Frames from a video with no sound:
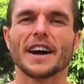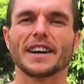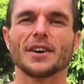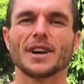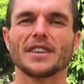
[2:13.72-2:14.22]
I
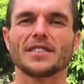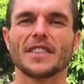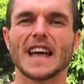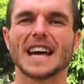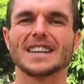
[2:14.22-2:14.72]
notice
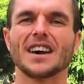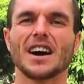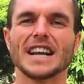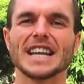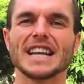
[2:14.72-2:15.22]
that
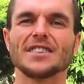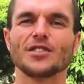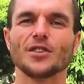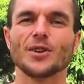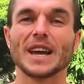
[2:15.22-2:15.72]
I need
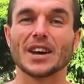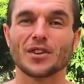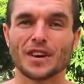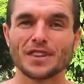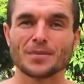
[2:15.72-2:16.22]
to
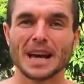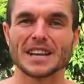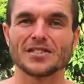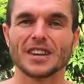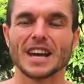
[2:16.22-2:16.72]
increase my
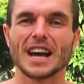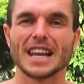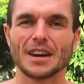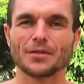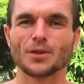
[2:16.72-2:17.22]
energy
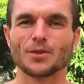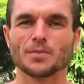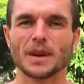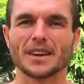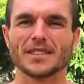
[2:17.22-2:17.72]

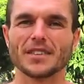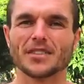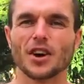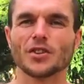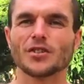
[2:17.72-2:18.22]
levels because they
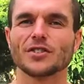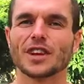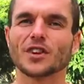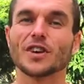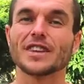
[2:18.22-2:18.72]
start to
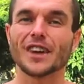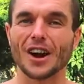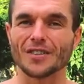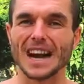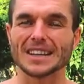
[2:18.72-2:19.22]
decrease
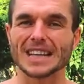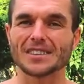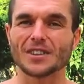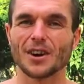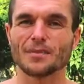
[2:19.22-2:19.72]
around
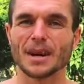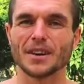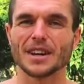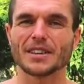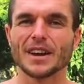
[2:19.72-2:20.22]
that time
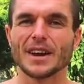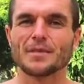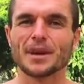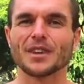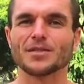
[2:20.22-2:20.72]
period
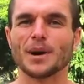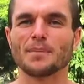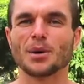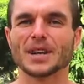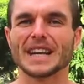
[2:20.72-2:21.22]
because my
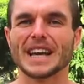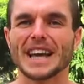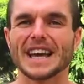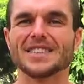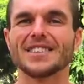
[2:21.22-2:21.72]
body
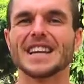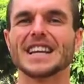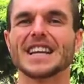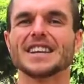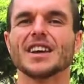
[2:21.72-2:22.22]
is
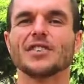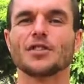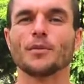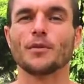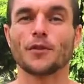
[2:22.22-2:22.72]
needing
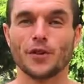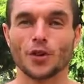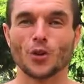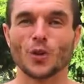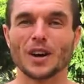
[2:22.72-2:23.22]
some
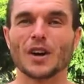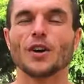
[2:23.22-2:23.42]
fuel